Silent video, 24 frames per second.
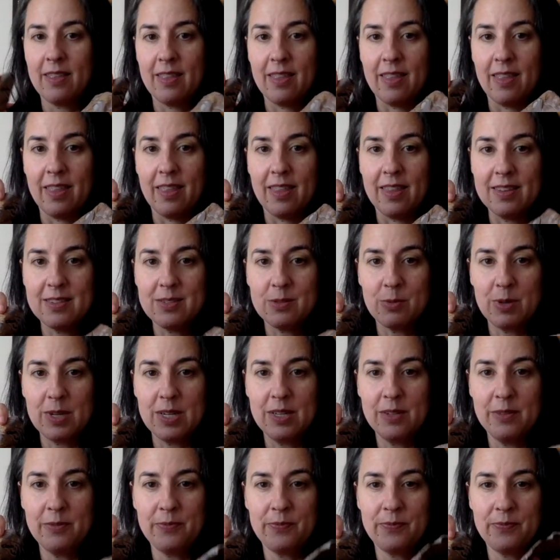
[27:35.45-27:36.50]
this one?
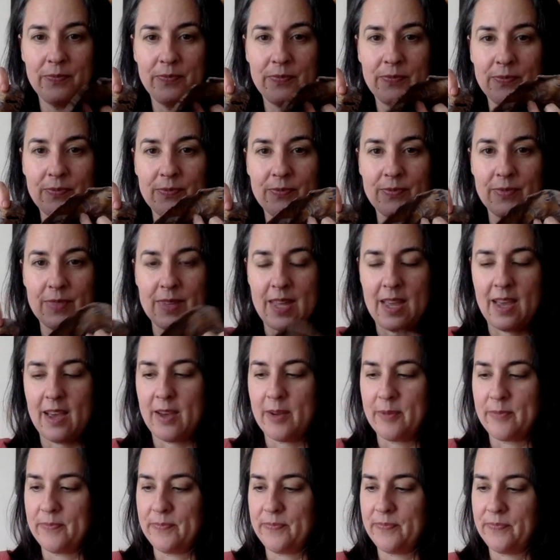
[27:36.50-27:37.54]
Yeah.
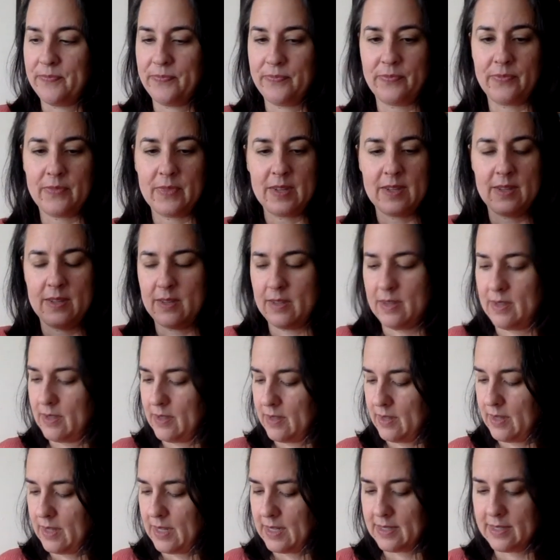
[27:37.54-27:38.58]

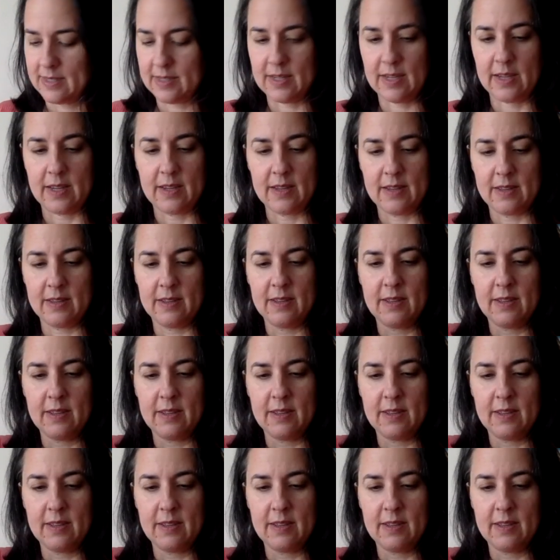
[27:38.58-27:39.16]
Let's see.